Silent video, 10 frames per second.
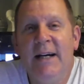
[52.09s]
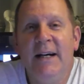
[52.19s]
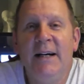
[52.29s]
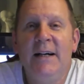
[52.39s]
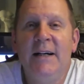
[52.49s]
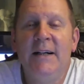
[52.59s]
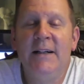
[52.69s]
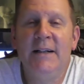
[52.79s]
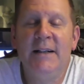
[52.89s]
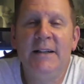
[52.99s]

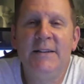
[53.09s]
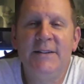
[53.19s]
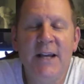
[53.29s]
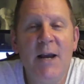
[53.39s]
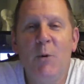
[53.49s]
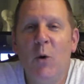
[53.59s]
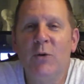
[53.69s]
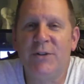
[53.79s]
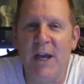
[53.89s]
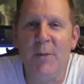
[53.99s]
Uh, same old,
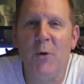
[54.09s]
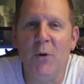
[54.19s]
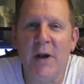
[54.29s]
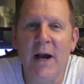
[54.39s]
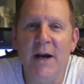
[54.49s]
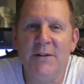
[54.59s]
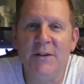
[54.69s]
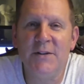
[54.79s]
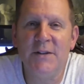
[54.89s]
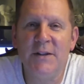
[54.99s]
same old, guys,
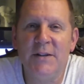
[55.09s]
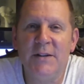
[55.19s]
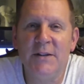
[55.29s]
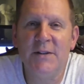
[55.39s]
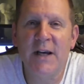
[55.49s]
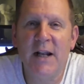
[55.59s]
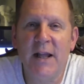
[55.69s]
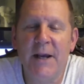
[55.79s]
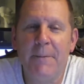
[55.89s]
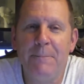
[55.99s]
isn't it? It's, it's kind of
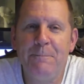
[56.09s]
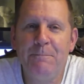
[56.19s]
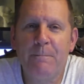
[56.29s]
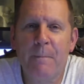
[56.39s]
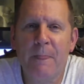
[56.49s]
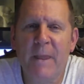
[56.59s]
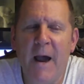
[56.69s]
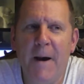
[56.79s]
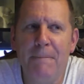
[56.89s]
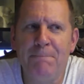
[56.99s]
like,
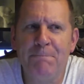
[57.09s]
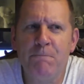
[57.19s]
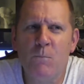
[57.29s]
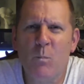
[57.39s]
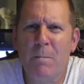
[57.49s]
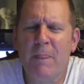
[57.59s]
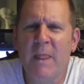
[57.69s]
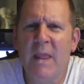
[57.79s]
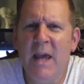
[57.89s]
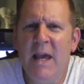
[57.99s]
um,
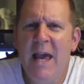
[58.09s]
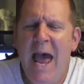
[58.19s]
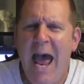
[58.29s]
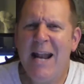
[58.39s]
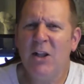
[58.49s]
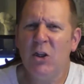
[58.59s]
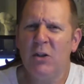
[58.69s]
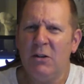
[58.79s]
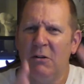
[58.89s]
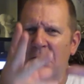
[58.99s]
I had a
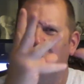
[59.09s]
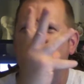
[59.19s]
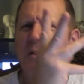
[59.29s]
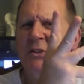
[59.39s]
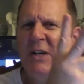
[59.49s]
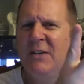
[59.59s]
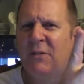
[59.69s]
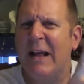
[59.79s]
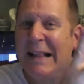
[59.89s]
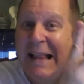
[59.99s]
little sense of
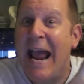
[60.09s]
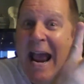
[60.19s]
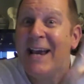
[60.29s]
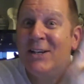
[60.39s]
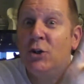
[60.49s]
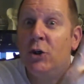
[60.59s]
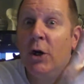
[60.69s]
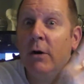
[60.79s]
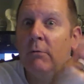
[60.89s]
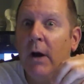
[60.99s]
like last
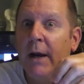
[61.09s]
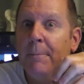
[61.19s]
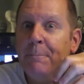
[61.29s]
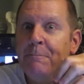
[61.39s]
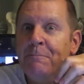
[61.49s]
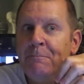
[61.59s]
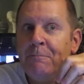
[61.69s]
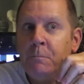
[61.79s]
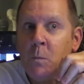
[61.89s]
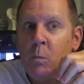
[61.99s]
year, right?
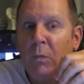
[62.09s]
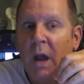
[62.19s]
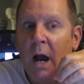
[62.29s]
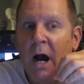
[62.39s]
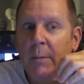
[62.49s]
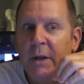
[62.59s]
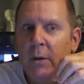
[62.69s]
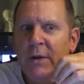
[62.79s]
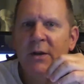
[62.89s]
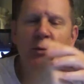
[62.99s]
Um, you know,
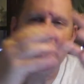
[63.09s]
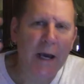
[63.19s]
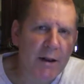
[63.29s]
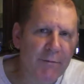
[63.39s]
things were kind of